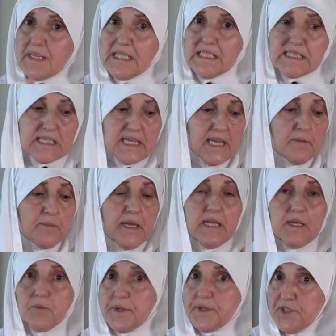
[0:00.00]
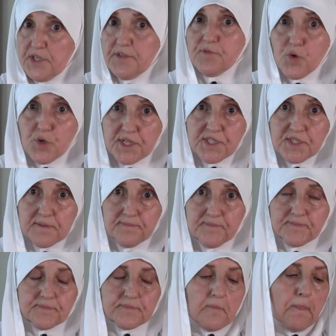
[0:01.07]
It came with divorce.
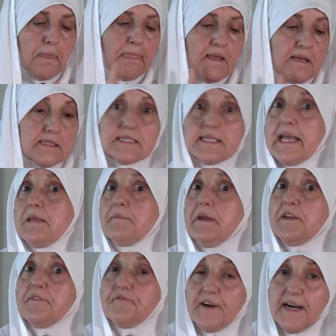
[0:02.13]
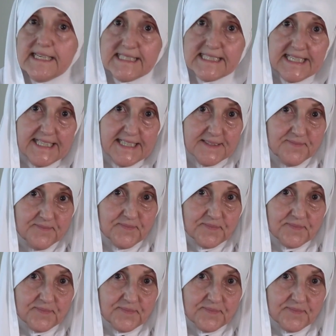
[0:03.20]
It came in fighting.